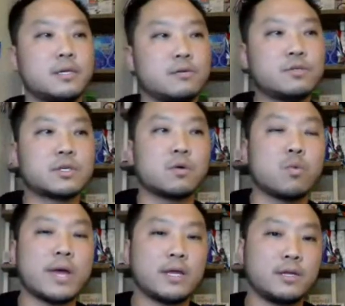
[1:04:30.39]
so
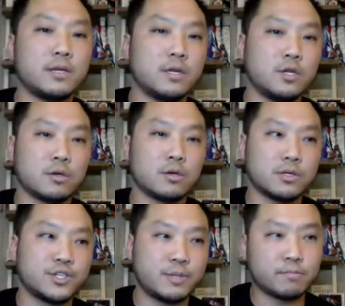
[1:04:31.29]
when you're
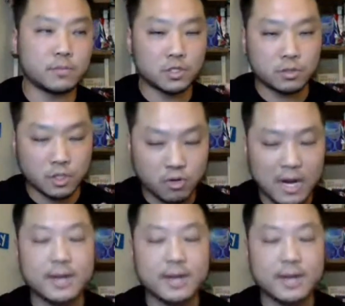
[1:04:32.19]
trying